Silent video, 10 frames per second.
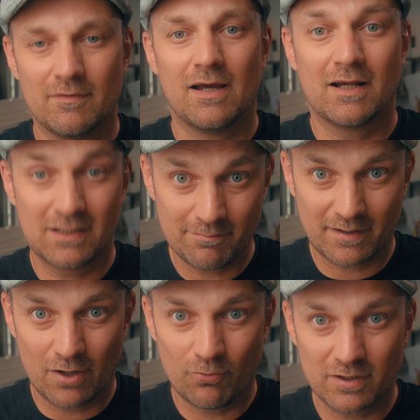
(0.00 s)
A clip
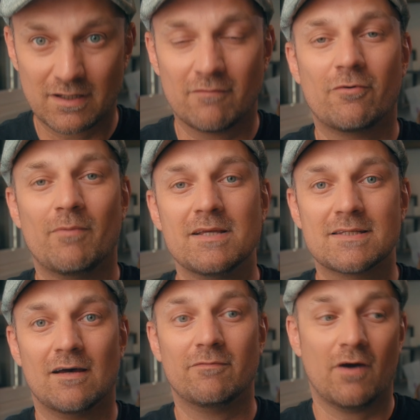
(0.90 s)
that I worked on for
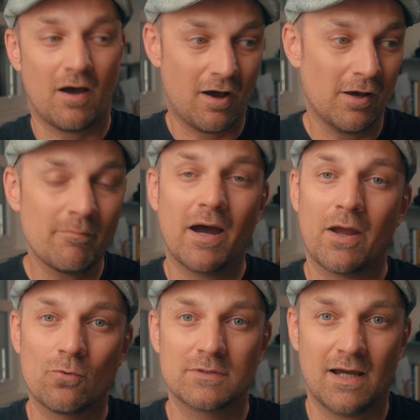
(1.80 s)
myself on my
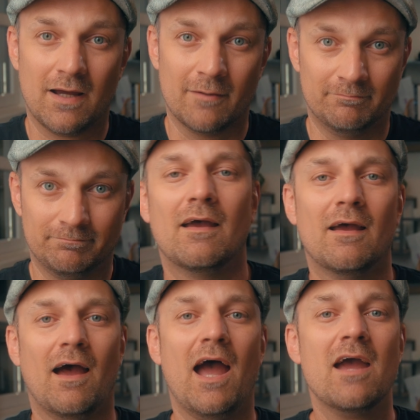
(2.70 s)
own time.
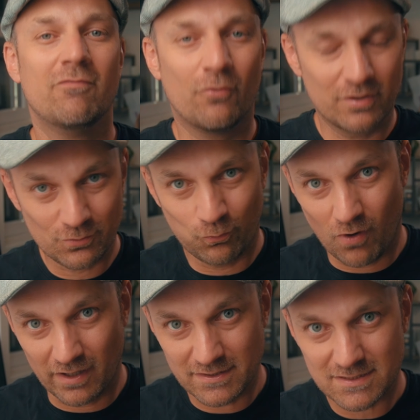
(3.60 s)
I have worked
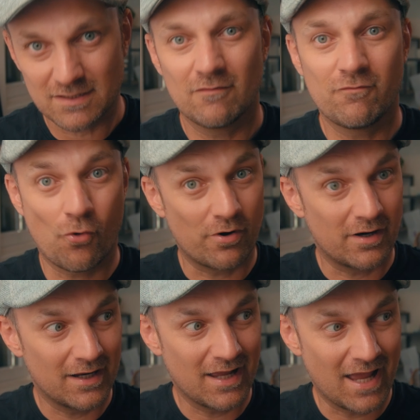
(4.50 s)
once
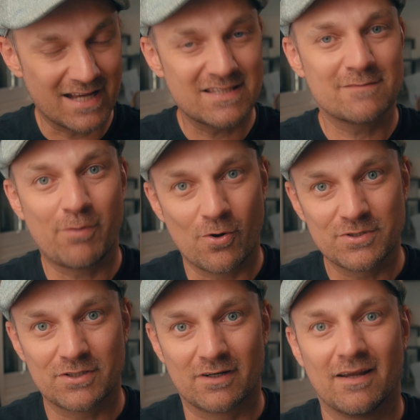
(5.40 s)
for
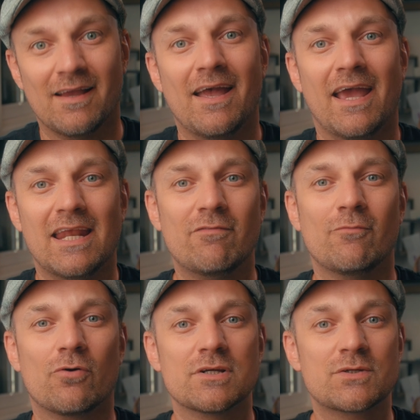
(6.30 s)
exposure, and
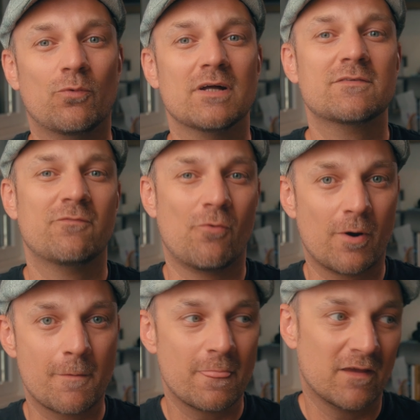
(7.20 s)
even worse, once
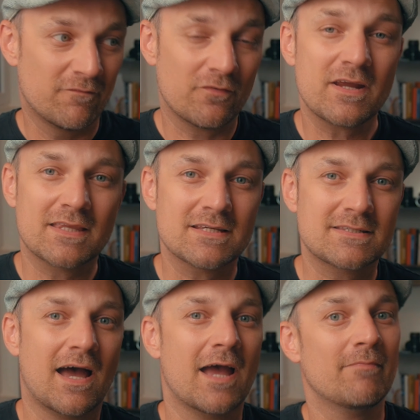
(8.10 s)
for free this
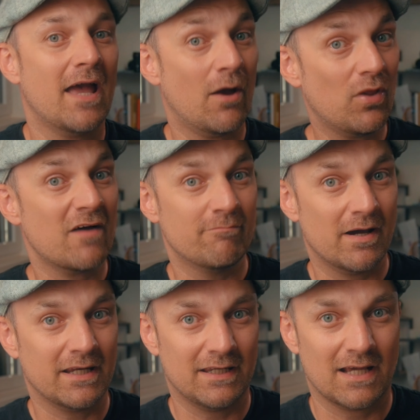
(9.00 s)
time and we'll have
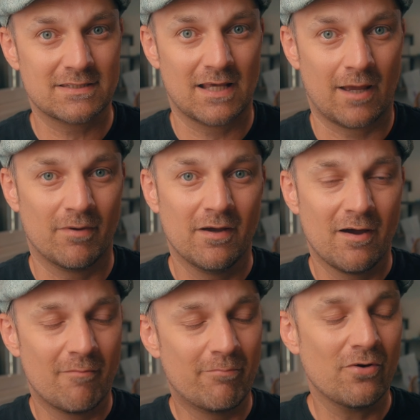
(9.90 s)
money next time.
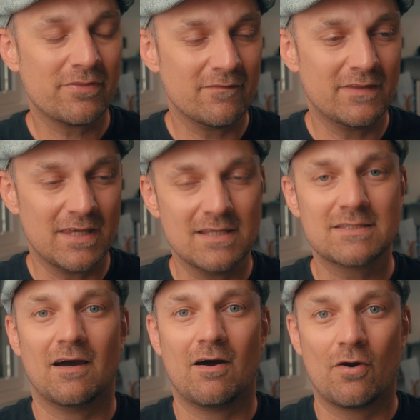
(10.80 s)
Both of
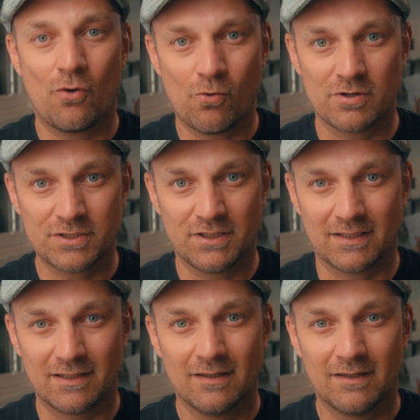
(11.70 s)
these are horse.